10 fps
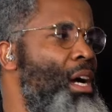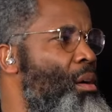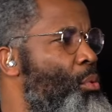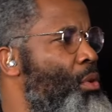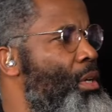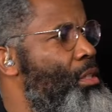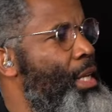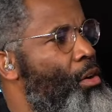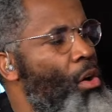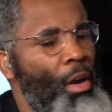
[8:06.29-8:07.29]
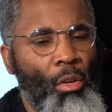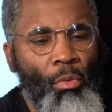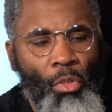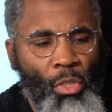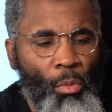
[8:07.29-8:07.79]
important is like cardio for
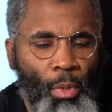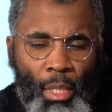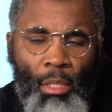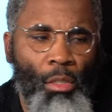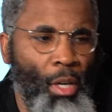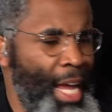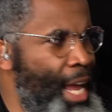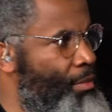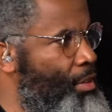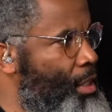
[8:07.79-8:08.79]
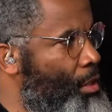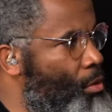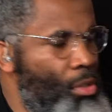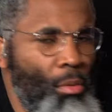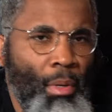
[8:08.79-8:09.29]
someone, an athlete or
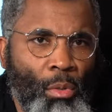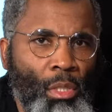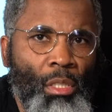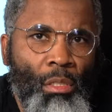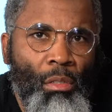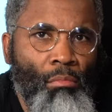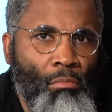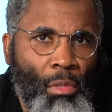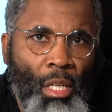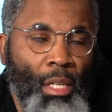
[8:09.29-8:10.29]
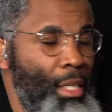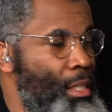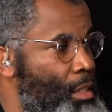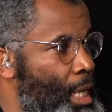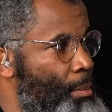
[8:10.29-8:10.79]
someone who just looking to get in
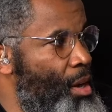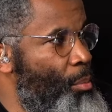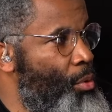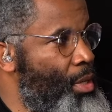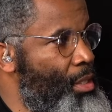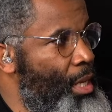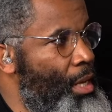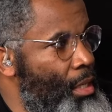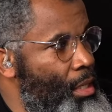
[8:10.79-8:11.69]
shape? How important is that?